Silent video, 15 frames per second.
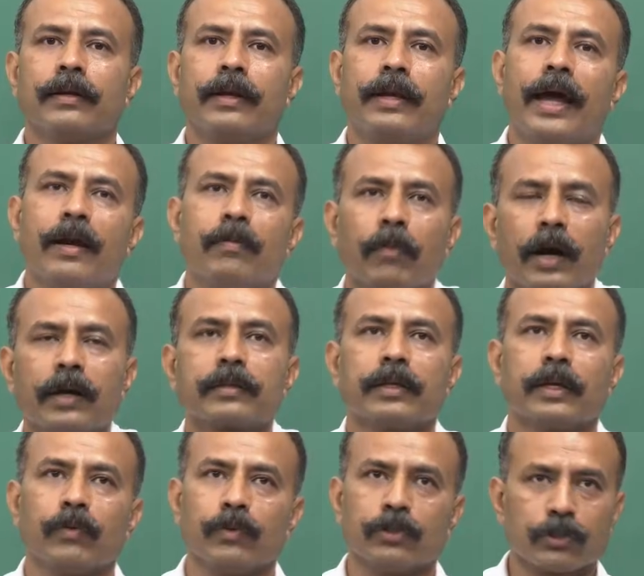landmark
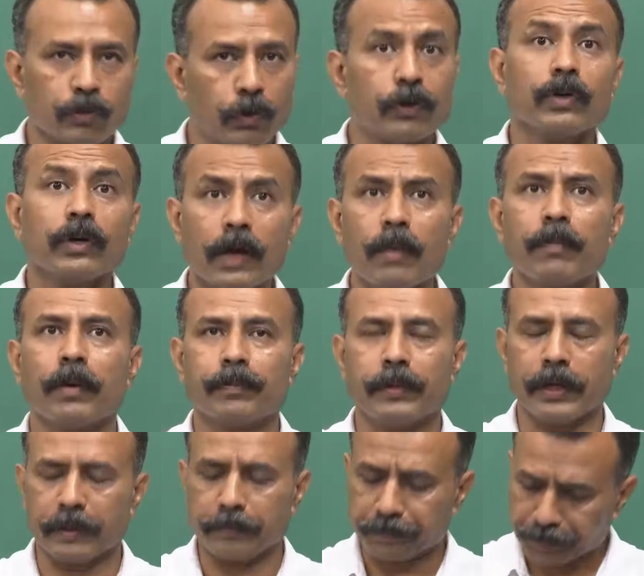thing which is going to come up
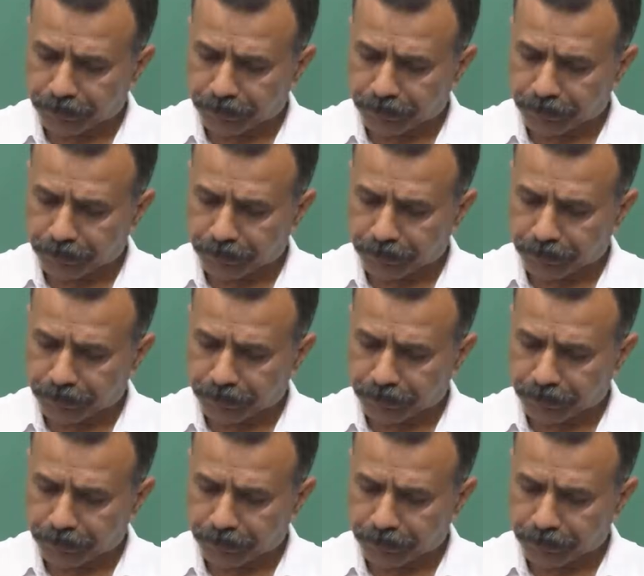there.